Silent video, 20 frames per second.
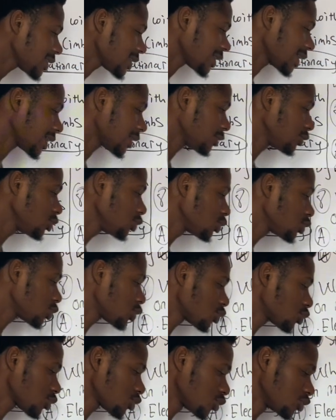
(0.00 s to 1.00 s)
that are
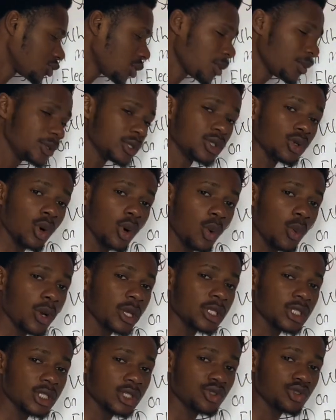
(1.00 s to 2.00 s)
used to rub it, or
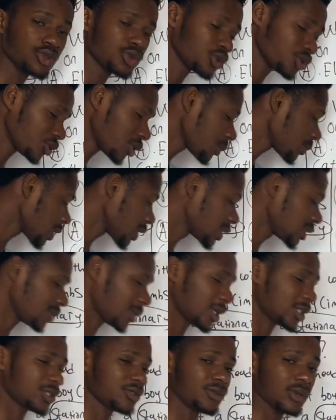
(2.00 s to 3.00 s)
when it is used to rub certain
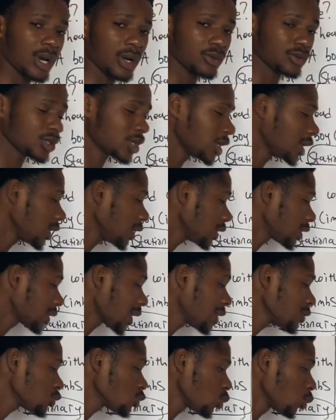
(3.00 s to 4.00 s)
materials, it
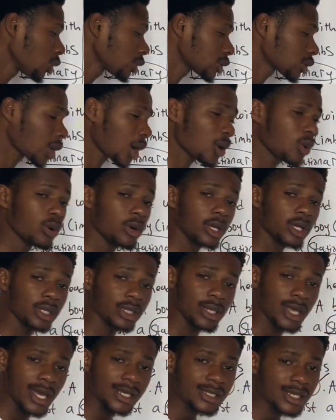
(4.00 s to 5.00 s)
tends to what now
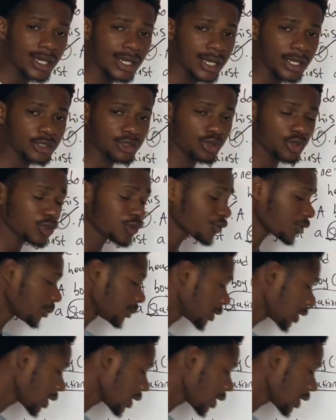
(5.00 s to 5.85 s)
get electrons from